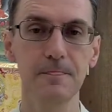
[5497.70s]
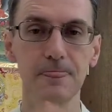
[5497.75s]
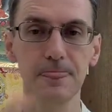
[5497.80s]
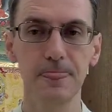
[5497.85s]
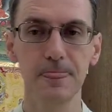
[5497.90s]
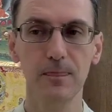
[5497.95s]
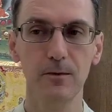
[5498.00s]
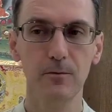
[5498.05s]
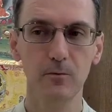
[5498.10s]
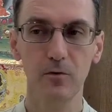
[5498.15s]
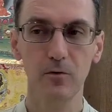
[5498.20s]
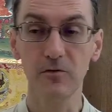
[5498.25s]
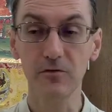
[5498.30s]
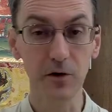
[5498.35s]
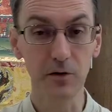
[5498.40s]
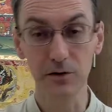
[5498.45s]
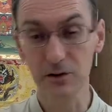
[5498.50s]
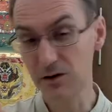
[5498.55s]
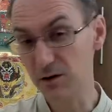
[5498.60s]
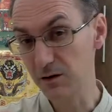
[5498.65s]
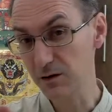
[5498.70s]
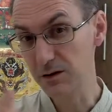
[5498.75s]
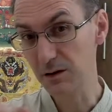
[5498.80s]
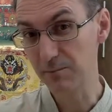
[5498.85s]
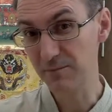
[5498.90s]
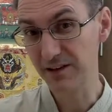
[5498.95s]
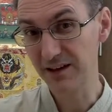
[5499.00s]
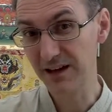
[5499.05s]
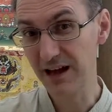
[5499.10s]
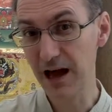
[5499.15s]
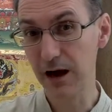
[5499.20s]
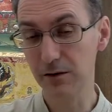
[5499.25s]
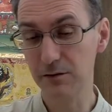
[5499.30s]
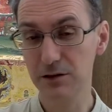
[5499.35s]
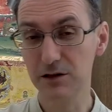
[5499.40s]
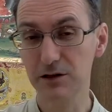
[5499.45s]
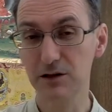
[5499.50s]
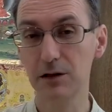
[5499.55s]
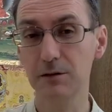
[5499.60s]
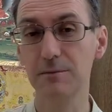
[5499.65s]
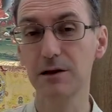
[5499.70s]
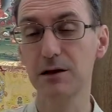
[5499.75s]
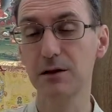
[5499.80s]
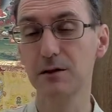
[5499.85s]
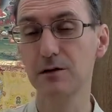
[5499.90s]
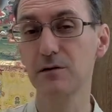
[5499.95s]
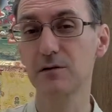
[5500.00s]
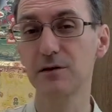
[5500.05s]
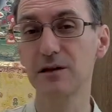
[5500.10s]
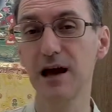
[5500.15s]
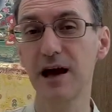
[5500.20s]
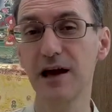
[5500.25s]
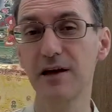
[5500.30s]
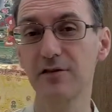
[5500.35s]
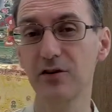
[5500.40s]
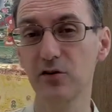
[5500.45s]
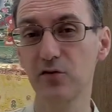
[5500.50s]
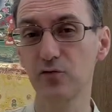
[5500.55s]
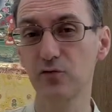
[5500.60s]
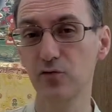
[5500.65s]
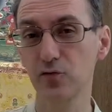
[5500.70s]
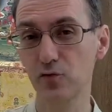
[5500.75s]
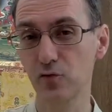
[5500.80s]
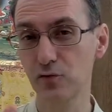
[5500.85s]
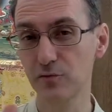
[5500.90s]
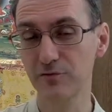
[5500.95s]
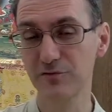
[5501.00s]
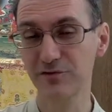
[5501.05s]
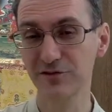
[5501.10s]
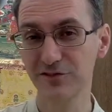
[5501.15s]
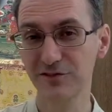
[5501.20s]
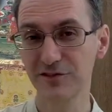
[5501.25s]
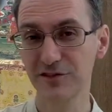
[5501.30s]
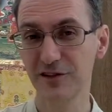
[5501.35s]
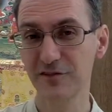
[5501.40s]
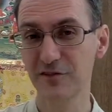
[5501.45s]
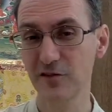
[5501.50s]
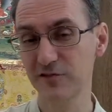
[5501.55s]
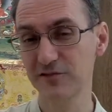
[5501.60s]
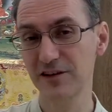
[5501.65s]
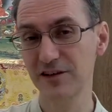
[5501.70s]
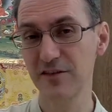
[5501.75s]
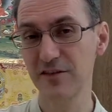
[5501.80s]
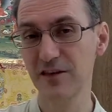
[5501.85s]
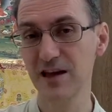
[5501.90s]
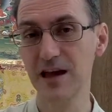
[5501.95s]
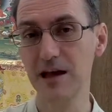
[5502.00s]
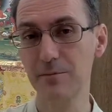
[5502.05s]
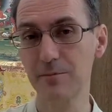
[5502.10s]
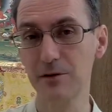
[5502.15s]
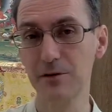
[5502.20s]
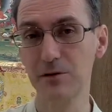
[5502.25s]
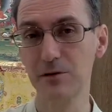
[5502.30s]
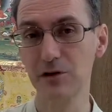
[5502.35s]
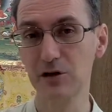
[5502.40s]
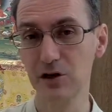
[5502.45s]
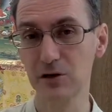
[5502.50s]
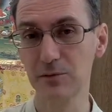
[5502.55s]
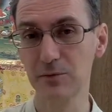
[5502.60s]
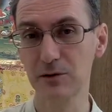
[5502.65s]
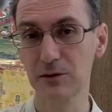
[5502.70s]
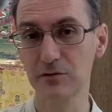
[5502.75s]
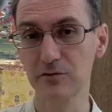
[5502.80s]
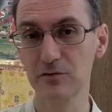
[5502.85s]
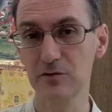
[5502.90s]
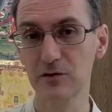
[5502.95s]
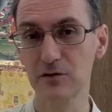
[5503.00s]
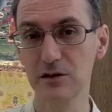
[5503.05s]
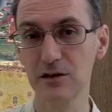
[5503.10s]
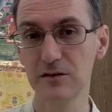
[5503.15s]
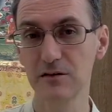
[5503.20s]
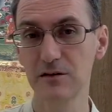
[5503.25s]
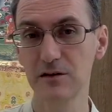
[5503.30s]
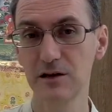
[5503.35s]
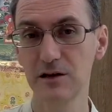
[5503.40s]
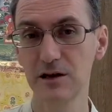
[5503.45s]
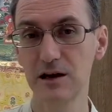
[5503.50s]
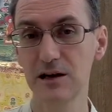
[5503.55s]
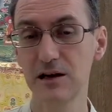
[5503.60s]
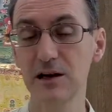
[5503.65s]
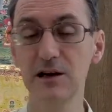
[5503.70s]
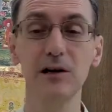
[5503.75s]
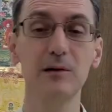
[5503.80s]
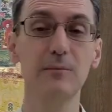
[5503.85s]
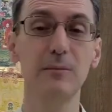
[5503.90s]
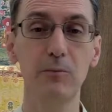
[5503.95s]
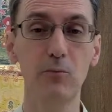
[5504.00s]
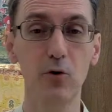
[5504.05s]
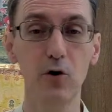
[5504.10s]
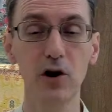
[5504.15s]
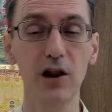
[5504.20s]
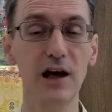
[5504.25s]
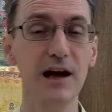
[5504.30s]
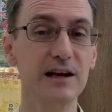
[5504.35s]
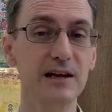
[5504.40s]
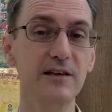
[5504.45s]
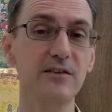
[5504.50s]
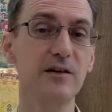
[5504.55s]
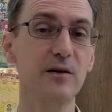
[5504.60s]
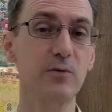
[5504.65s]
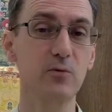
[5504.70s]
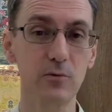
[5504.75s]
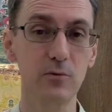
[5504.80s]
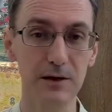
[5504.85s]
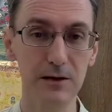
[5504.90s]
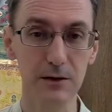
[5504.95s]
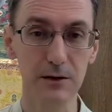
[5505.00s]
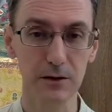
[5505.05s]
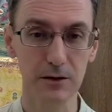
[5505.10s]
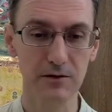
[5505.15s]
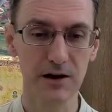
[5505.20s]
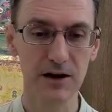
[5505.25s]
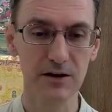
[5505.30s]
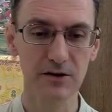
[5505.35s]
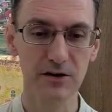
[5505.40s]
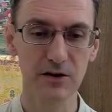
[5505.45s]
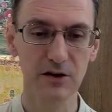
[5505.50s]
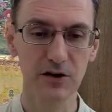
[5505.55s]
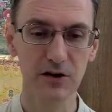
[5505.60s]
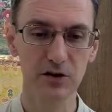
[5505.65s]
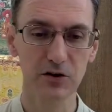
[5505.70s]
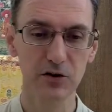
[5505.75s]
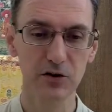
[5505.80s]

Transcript: or focusing on something else, it just makes those other grooves, those other habits a little bit stronger and a little bit more likely that we'll be distracted in turn.